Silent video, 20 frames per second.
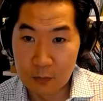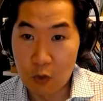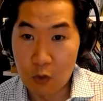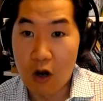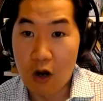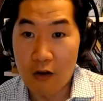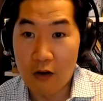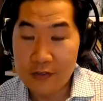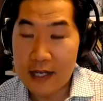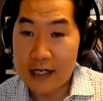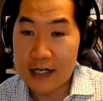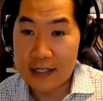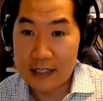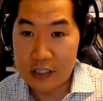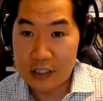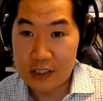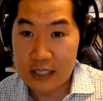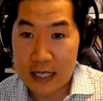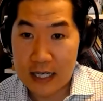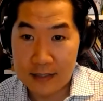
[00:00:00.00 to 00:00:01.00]
more hardened that
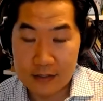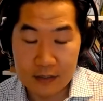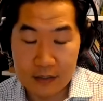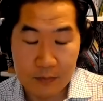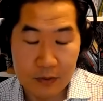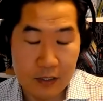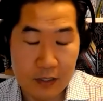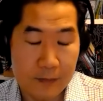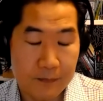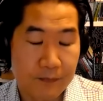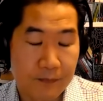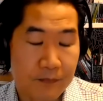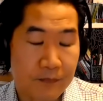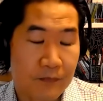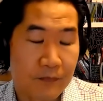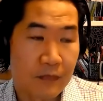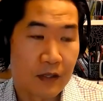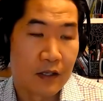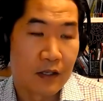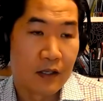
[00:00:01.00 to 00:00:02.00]
connection has to be.
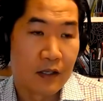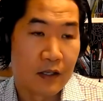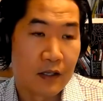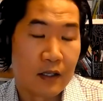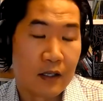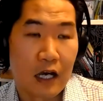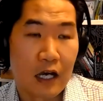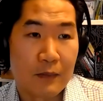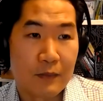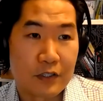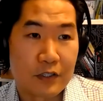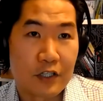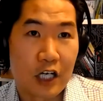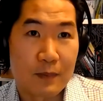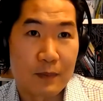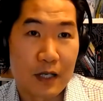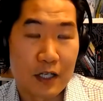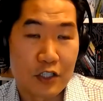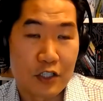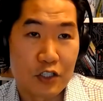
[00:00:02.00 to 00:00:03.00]
To
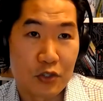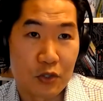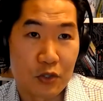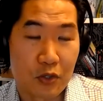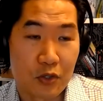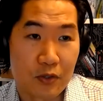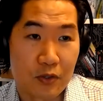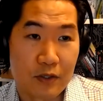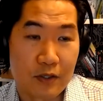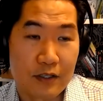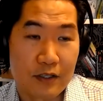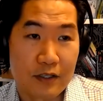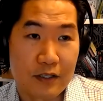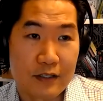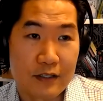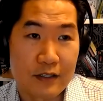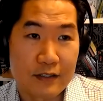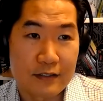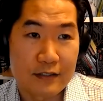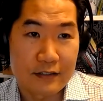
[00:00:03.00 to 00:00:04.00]
talk about your
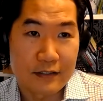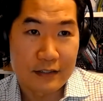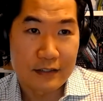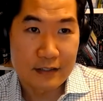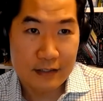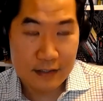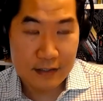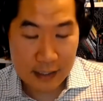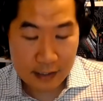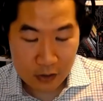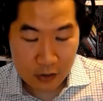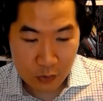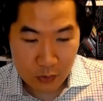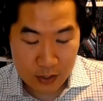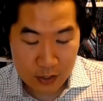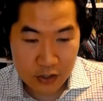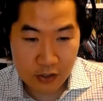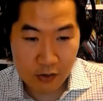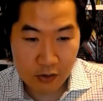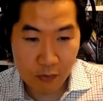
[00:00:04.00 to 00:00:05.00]
second
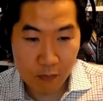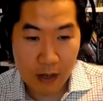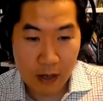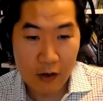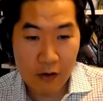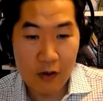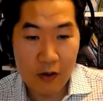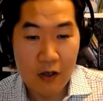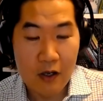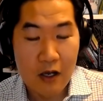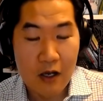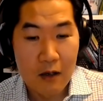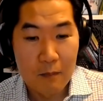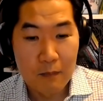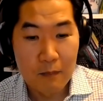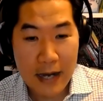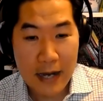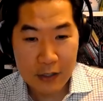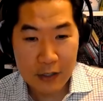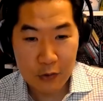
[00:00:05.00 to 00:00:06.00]
question around
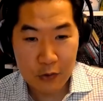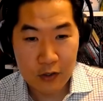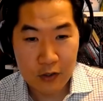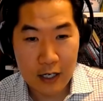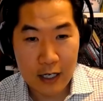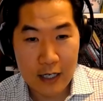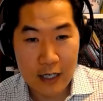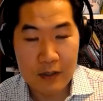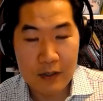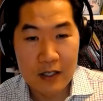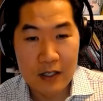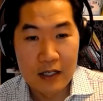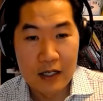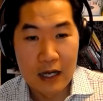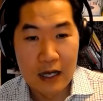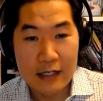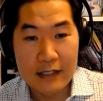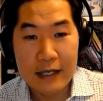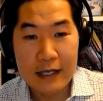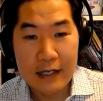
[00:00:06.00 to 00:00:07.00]
biocrime,
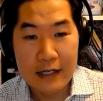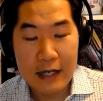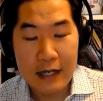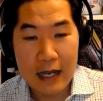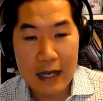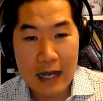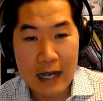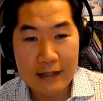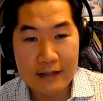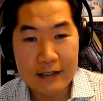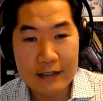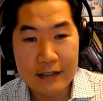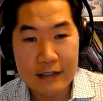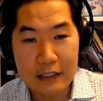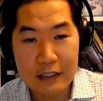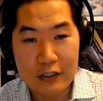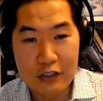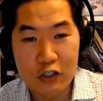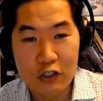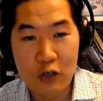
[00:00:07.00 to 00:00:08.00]
again, I
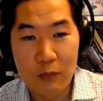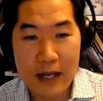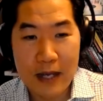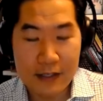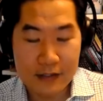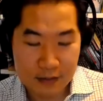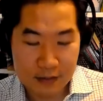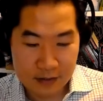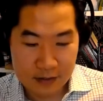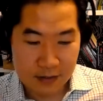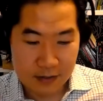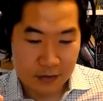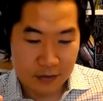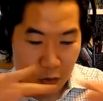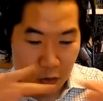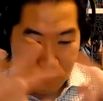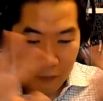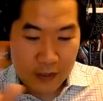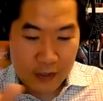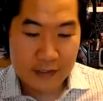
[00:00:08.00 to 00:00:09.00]
think to go back to the
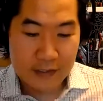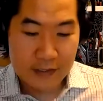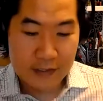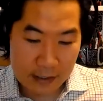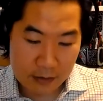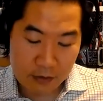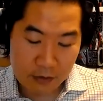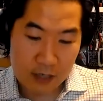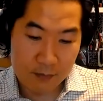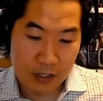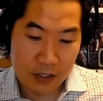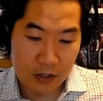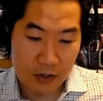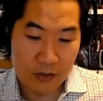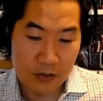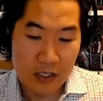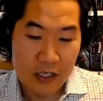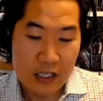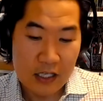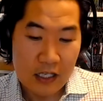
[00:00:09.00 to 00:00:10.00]
whole Venn diagram
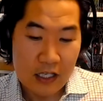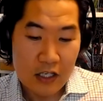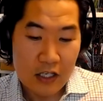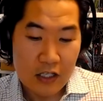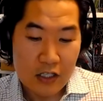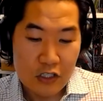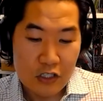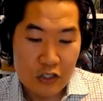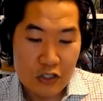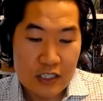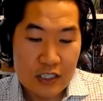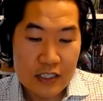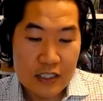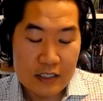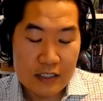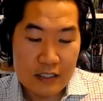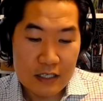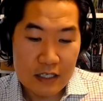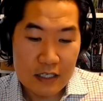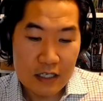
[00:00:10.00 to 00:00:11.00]
here,
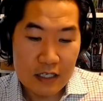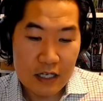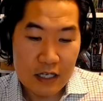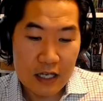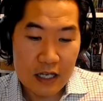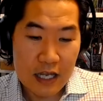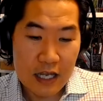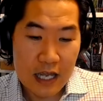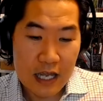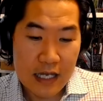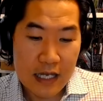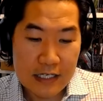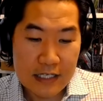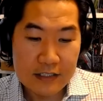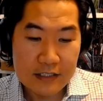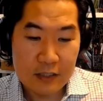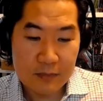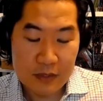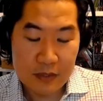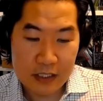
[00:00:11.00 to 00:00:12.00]
it
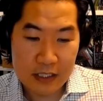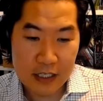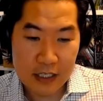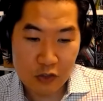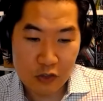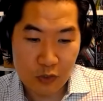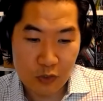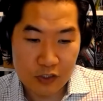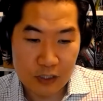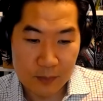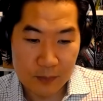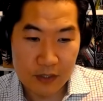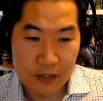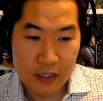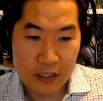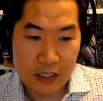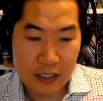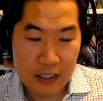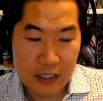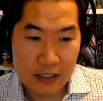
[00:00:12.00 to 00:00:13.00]
needs to be a case where
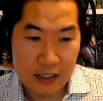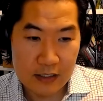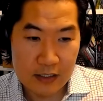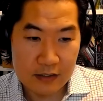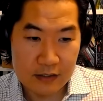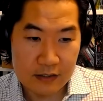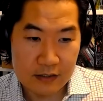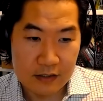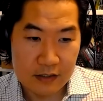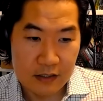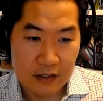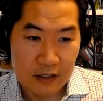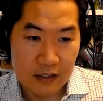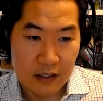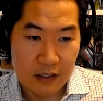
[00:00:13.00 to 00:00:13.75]
something is